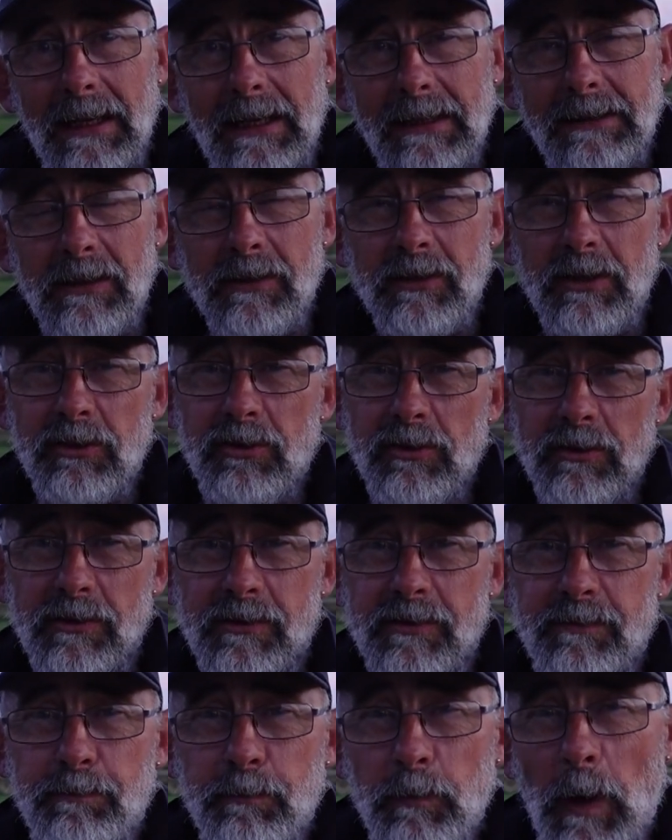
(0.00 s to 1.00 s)

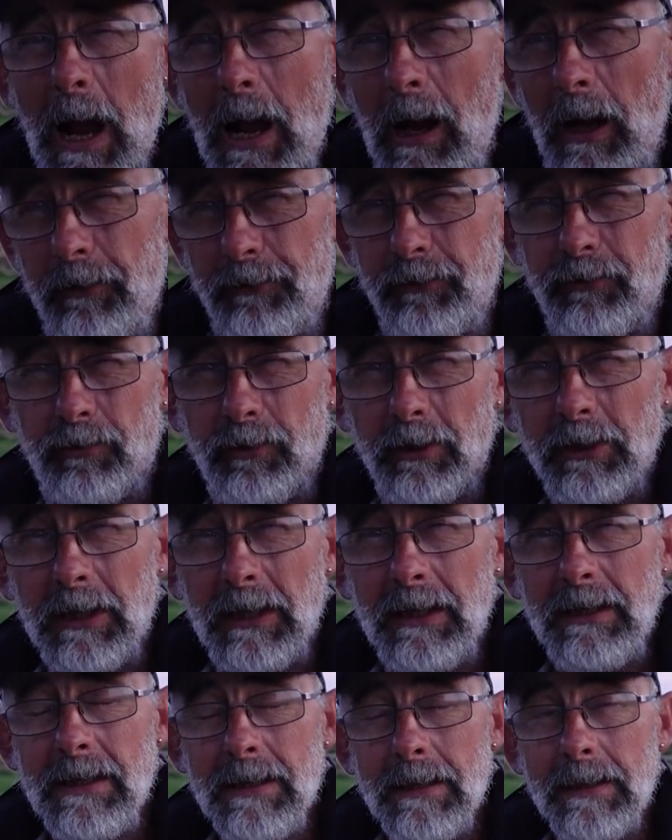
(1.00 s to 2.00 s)
Conditions are
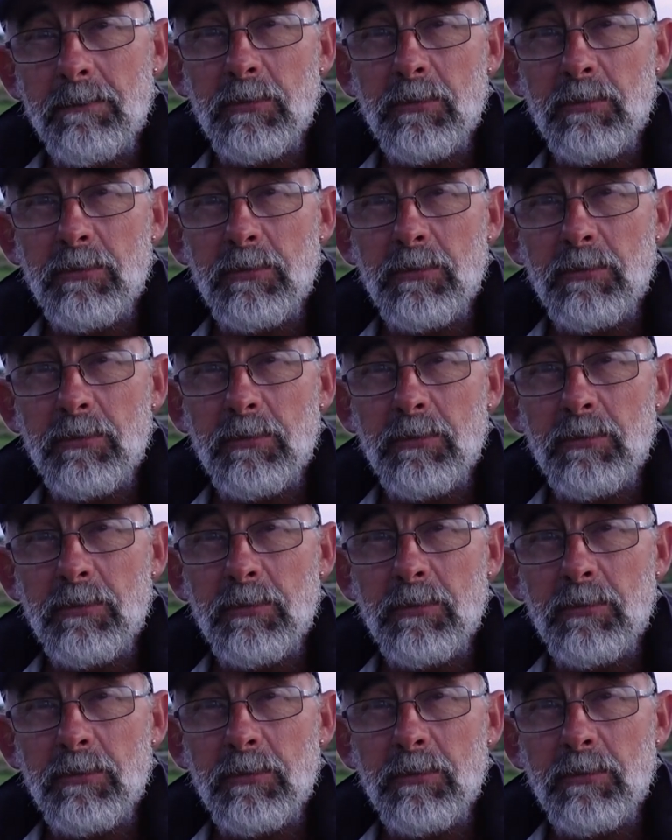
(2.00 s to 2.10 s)
tricky,